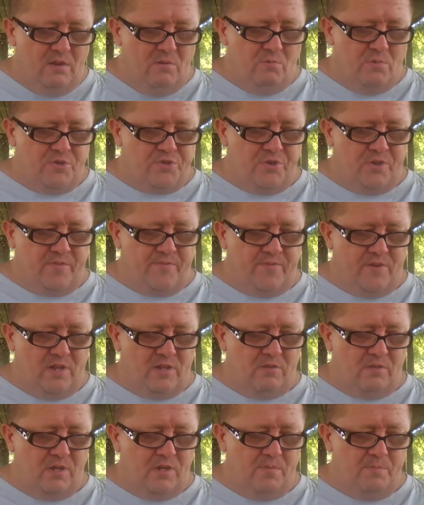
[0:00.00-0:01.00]
which of the
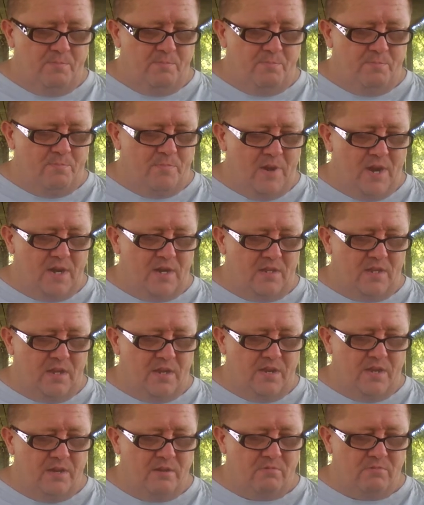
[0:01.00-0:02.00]
following might allow
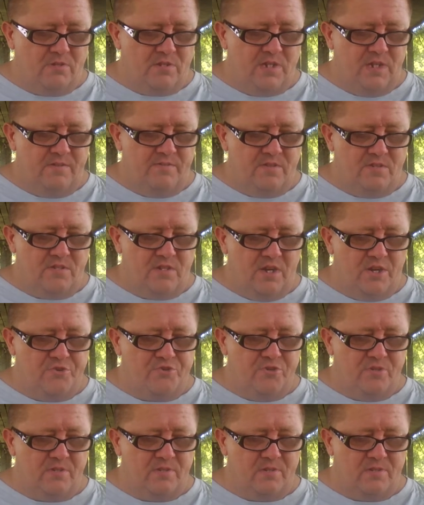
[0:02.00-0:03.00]
you to receive the
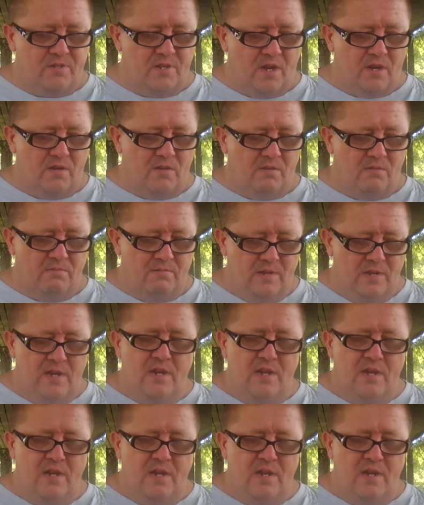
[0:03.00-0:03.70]
station's signal?